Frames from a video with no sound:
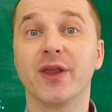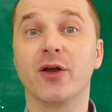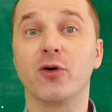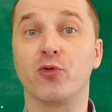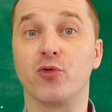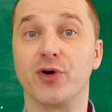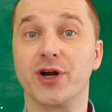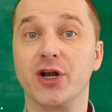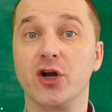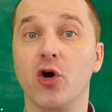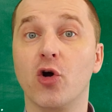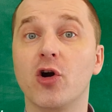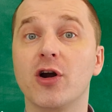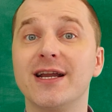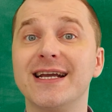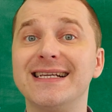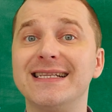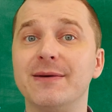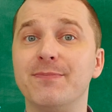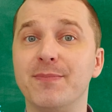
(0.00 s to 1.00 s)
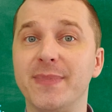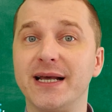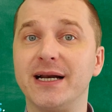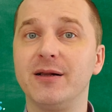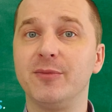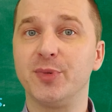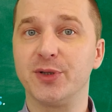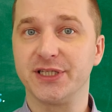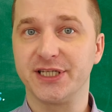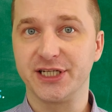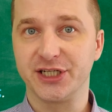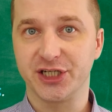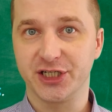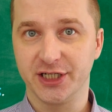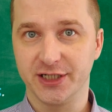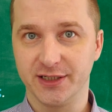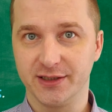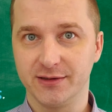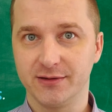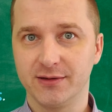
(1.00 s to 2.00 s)
Regarding the middle
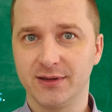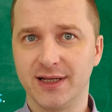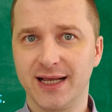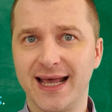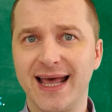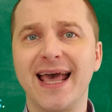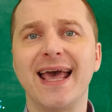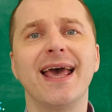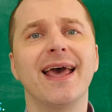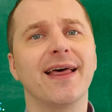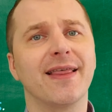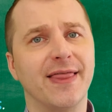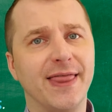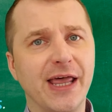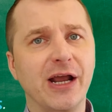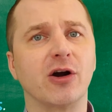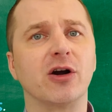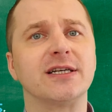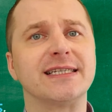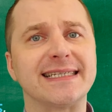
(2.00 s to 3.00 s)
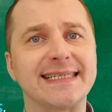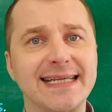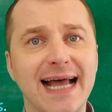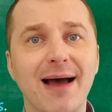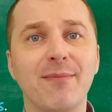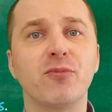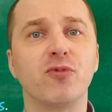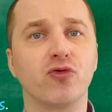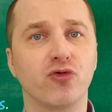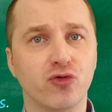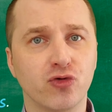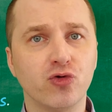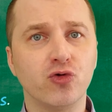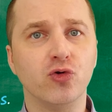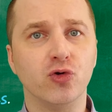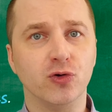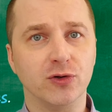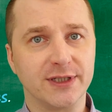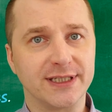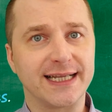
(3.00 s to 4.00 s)
position, there are some
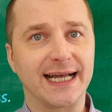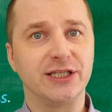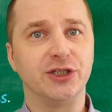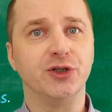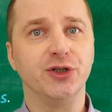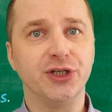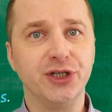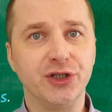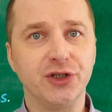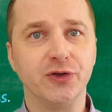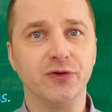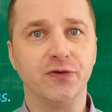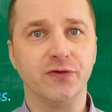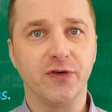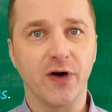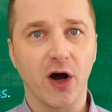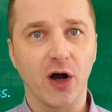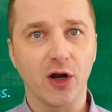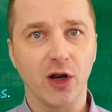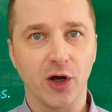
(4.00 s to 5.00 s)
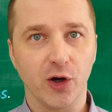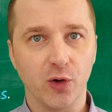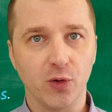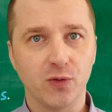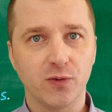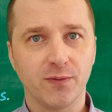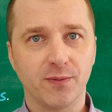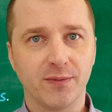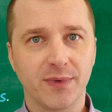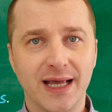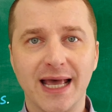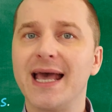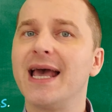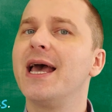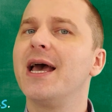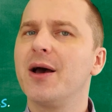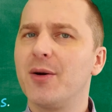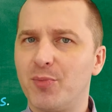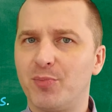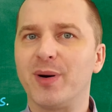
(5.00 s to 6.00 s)
rules that you need to follow,
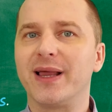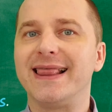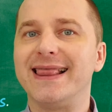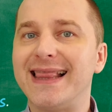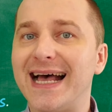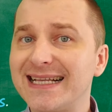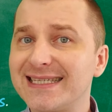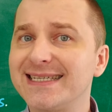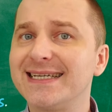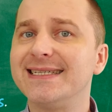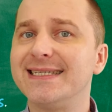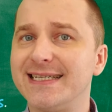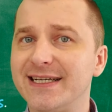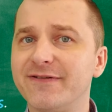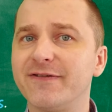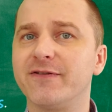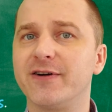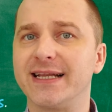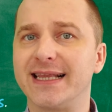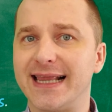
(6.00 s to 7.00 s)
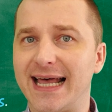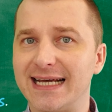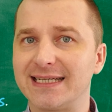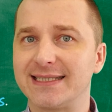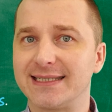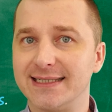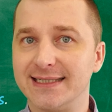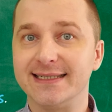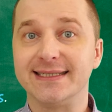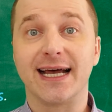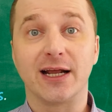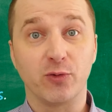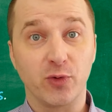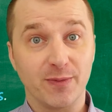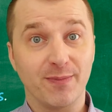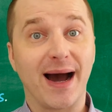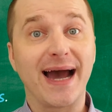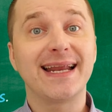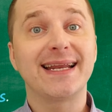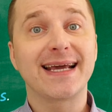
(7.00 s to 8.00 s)
but that's a different lesson that we
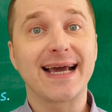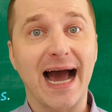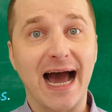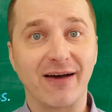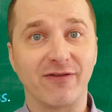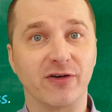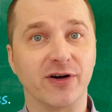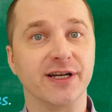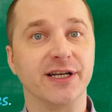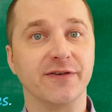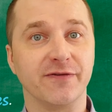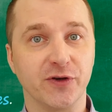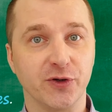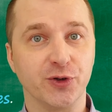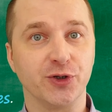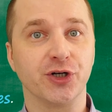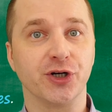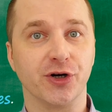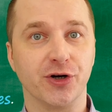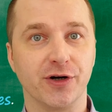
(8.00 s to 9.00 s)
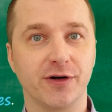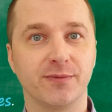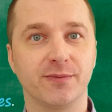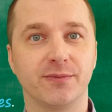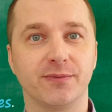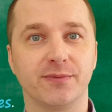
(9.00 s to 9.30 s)
might cover in the future.